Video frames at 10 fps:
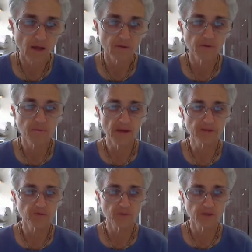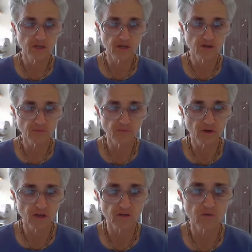the best procedure for
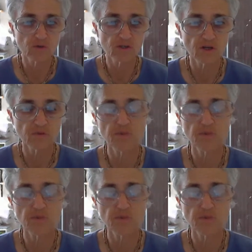dealing with such